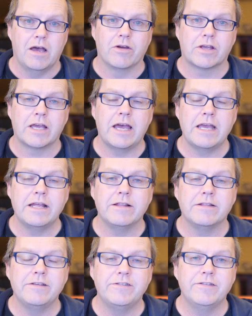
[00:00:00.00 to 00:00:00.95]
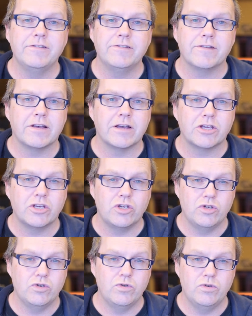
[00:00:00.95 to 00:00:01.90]
Okay, this is a
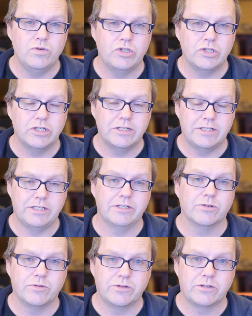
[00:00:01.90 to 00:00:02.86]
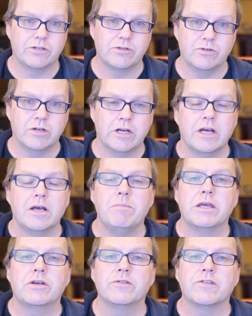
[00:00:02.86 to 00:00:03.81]
huge deal too,
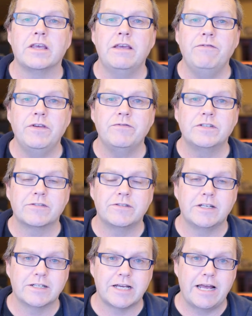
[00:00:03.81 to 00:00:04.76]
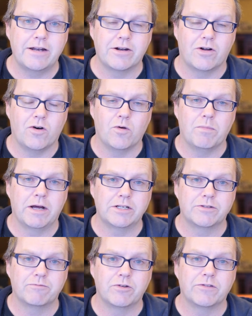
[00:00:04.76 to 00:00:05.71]
because if you've just dictated a whole
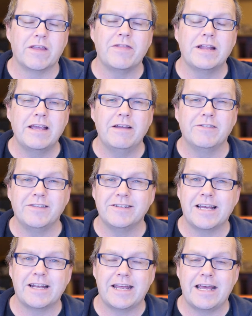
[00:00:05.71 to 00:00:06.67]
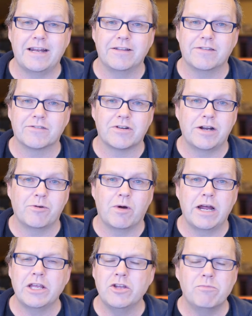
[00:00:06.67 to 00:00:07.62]
bunch of words and then you sit down to edit it straight
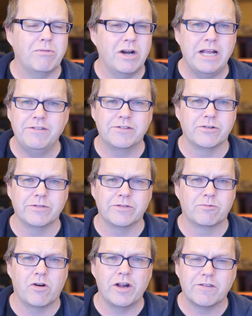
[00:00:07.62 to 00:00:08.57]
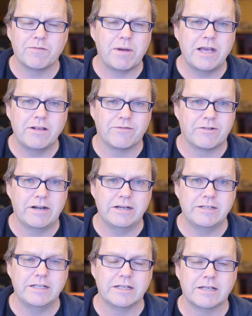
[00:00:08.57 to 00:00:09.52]
away, your brain's not in the right space for
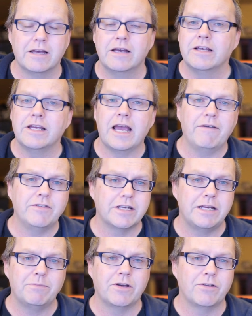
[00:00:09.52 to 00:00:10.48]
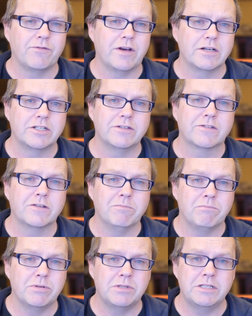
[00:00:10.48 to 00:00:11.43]
editing. You have to keep those functions
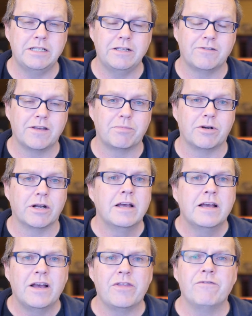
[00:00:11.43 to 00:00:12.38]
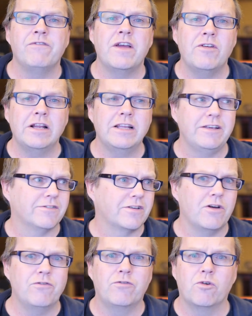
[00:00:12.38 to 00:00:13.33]
completely separate. At the very least,
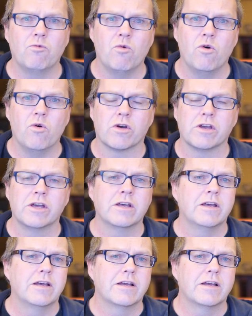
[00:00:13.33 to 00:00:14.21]
go for a walk.